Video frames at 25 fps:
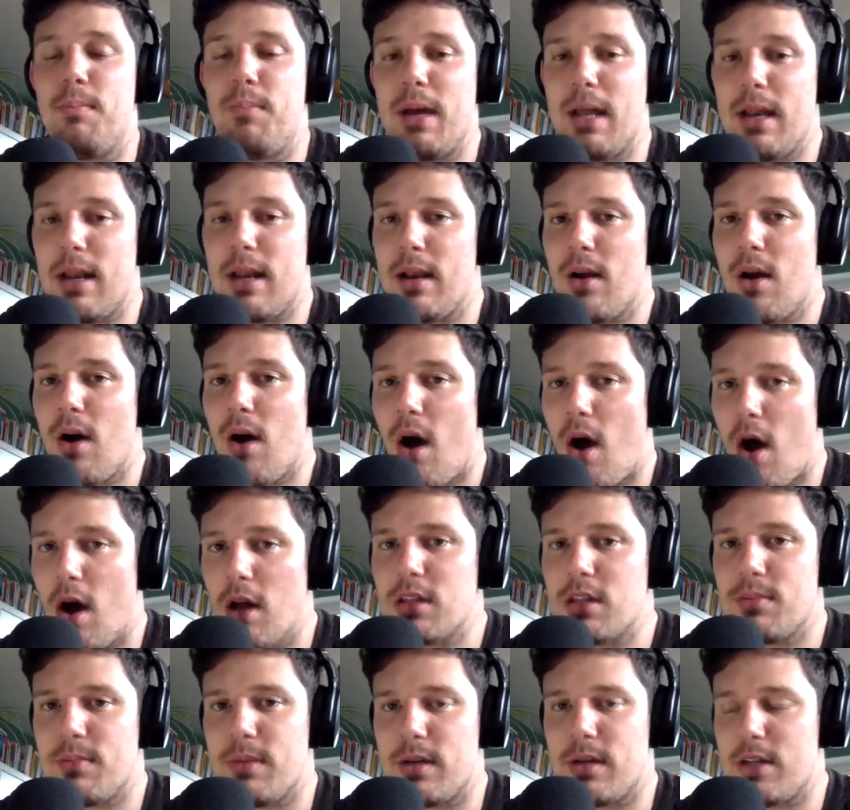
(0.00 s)
But
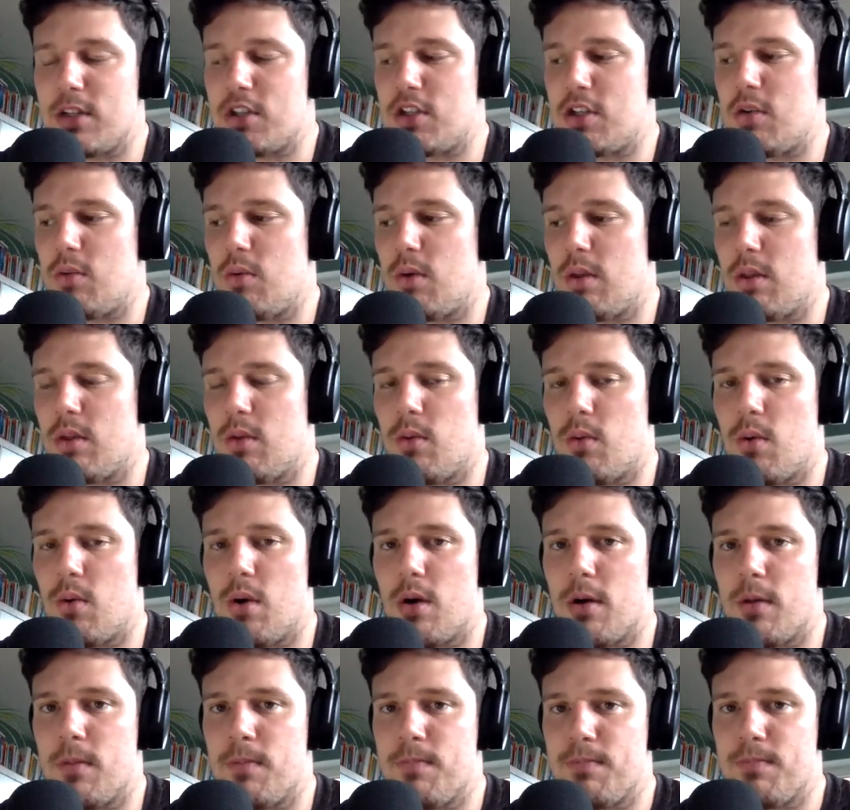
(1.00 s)
ultimately, she won the
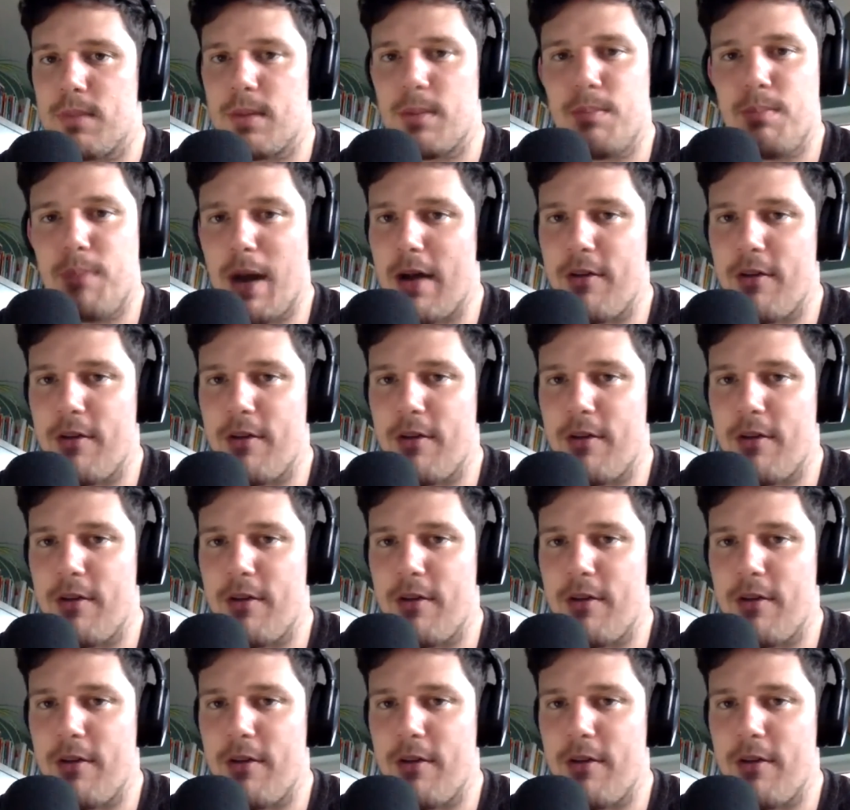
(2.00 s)
war by